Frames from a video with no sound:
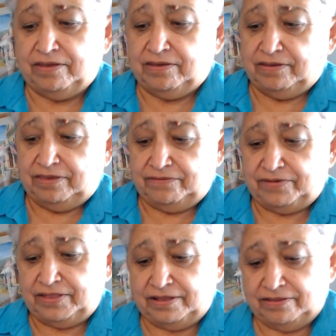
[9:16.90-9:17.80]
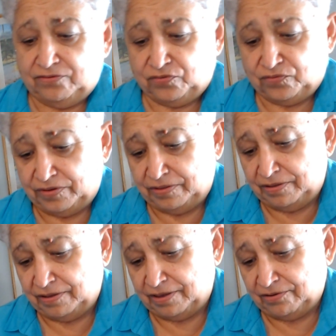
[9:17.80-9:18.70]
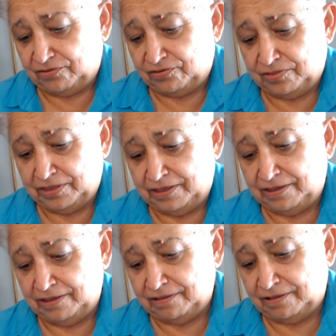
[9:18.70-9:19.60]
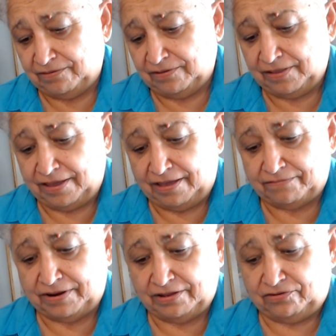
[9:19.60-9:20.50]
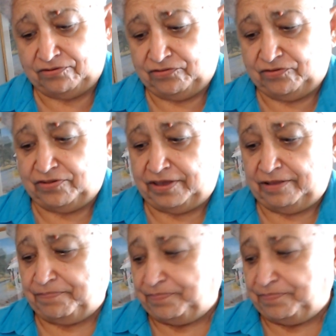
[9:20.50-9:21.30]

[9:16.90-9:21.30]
given that this one actually doesn't have a natural slit,